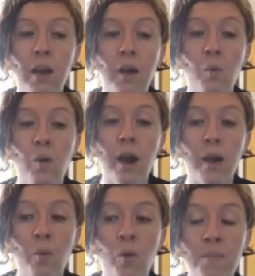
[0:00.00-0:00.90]

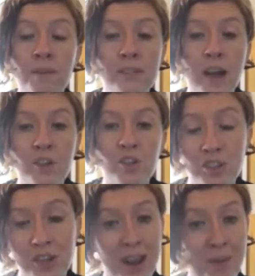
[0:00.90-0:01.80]
while massage is
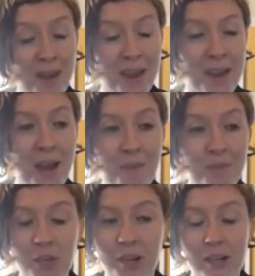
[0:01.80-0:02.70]
good, and I'm
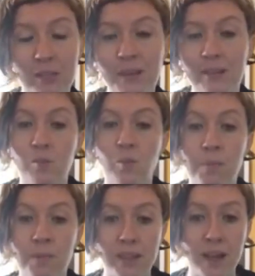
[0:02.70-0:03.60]
sure you're going to speak to this, while
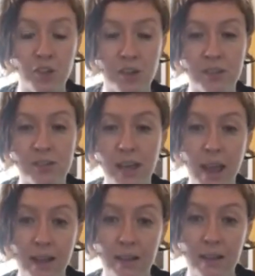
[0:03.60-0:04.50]
massage in our
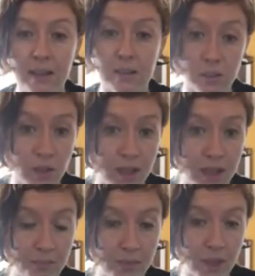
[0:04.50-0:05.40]
society is good,
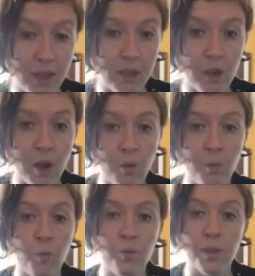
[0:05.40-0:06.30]
you know,
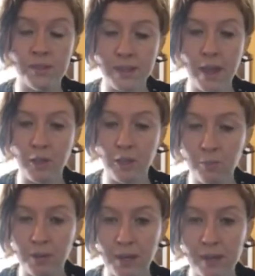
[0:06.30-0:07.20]
the style you
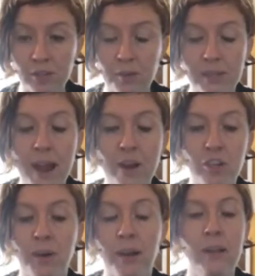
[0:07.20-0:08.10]
bring into is
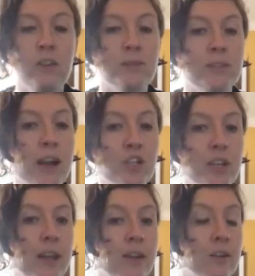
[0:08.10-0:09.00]
actually, we're going to use massage
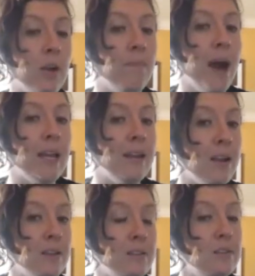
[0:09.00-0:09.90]
to get into our body and
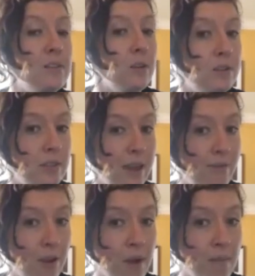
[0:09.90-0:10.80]
not disassociate
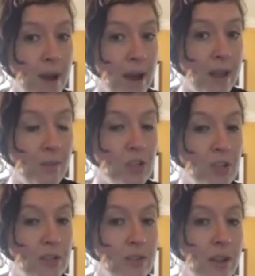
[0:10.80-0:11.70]
from our body, which
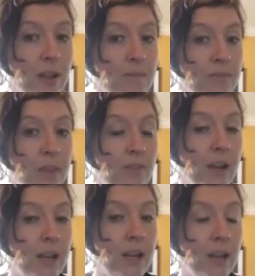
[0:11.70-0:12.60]
is
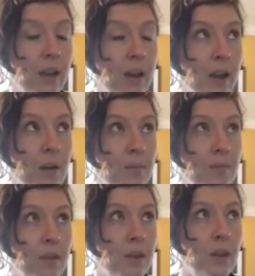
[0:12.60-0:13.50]
very
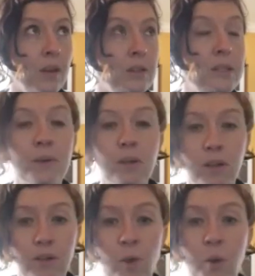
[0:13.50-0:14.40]

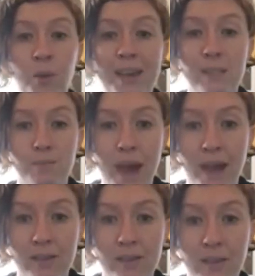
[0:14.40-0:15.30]
typical of what we expect